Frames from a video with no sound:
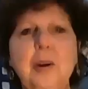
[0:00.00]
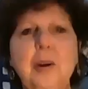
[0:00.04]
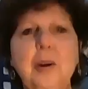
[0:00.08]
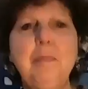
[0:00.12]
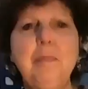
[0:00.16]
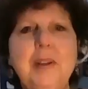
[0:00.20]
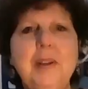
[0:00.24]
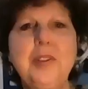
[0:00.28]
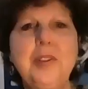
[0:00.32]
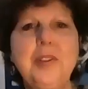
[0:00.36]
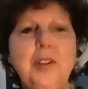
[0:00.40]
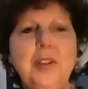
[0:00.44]
in
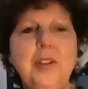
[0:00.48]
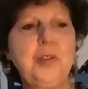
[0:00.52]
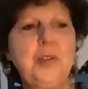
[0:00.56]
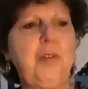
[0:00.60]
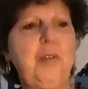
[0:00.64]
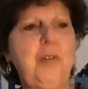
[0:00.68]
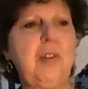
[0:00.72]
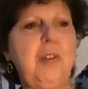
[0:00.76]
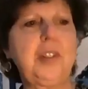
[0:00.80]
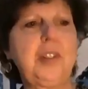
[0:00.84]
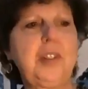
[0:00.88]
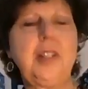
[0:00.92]
business
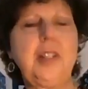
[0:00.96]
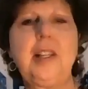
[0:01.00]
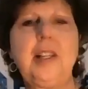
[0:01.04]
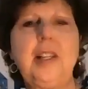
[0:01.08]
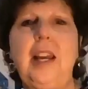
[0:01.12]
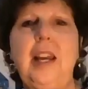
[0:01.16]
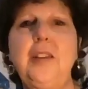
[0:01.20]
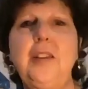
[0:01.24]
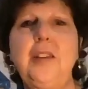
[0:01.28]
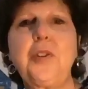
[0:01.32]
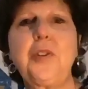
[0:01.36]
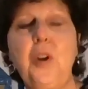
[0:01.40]
for
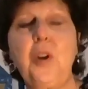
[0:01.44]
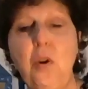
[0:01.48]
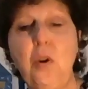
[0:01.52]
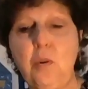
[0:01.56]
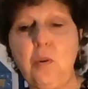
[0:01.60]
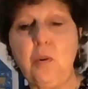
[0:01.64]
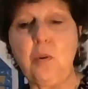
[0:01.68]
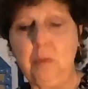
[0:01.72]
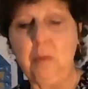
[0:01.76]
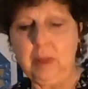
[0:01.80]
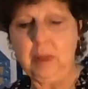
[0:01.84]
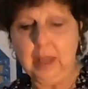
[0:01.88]
today.
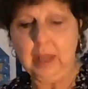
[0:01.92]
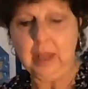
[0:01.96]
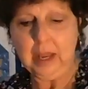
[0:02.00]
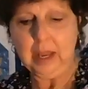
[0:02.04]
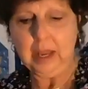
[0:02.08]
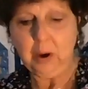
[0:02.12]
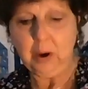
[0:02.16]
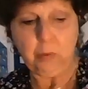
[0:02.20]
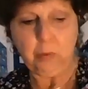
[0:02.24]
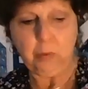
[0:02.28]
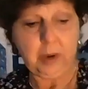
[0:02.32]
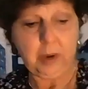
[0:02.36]
So
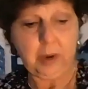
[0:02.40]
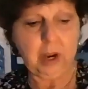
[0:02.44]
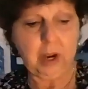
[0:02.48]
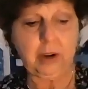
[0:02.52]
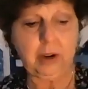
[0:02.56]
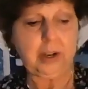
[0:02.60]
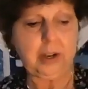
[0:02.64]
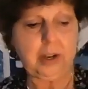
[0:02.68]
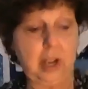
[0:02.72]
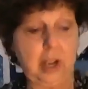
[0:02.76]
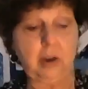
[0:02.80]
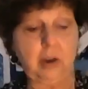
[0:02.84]
we are
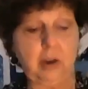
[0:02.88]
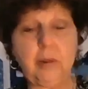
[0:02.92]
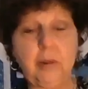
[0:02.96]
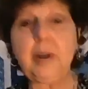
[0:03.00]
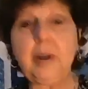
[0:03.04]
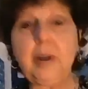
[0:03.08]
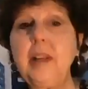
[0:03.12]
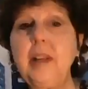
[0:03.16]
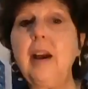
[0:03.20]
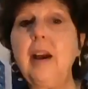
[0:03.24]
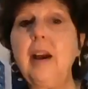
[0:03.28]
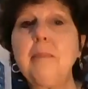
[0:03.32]
now
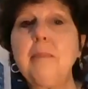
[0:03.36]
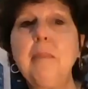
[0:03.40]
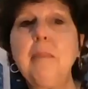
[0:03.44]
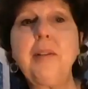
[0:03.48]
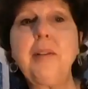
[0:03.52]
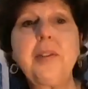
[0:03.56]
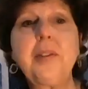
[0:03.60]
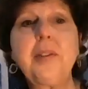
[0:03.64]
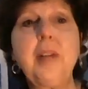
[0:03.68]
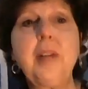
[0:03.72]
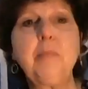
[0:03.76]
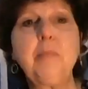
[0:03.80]
already at
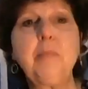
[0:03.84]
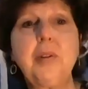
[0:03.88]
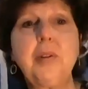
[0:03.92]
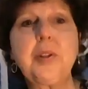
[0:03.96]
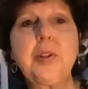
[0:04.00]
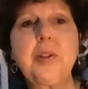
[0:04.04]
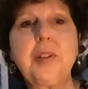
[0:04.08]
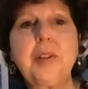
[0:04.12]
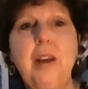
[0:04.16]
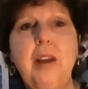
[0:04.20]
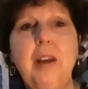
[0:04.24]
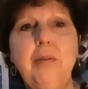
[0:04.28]
month number
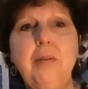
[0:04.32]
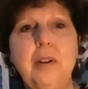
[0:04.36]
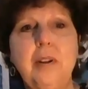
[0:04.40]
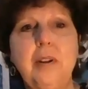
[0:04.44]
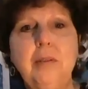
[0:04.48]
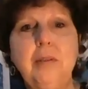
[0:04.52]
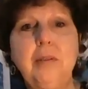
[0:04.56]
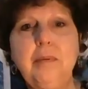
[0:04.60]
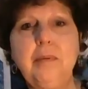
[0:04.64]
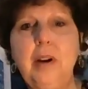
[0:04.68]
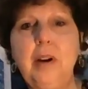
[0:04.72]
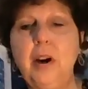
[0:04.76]

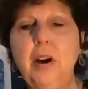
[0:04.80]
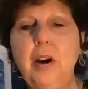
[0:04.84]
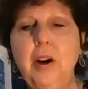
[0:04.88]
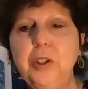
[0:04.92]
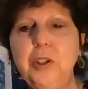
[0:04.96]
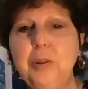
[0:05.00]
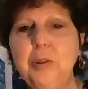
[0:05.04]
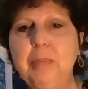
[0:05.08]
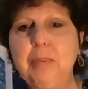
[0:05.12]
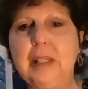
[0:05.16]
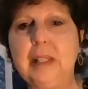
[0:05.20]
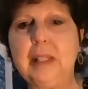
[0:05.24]
7. Hard
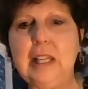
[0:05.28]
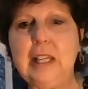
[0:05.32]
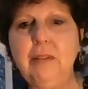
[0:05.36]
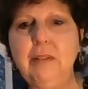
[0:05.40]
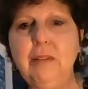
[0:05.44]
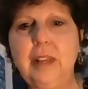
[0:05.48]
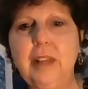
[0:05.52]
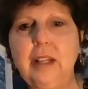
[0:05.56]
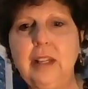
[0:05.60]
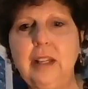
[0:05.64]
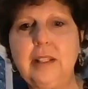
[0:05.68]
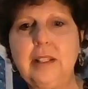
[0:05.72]
to
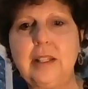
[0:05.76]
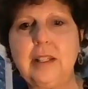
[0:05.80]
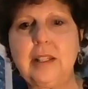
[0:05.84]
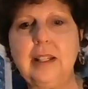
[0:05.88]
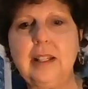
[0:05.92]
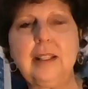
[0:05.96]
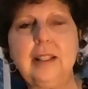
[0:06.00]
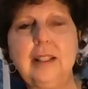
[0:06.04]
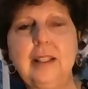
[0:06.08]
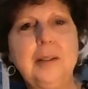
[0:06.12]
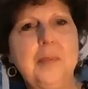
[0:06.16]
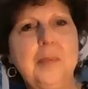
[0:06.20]
believe
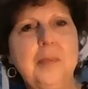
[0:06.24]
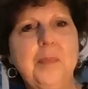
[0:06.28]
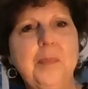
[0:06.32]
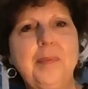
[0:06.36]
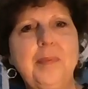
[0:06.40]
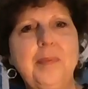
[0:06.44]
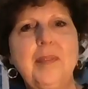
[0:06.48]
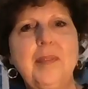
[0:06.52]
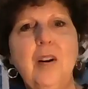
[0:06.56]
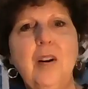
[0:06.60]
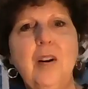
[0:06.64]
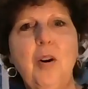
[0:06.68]
that
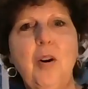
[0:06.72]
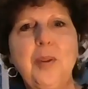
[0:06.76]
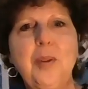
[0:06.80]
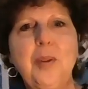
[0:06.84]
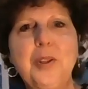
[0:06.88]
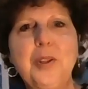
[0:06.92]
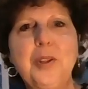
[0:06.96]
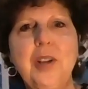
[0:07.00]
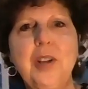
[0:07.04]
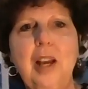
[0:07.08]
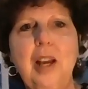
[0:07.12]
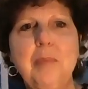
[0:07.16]
all
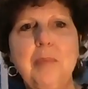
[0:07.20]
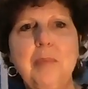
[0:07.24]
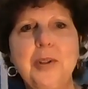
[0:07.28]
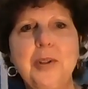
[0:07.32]
this time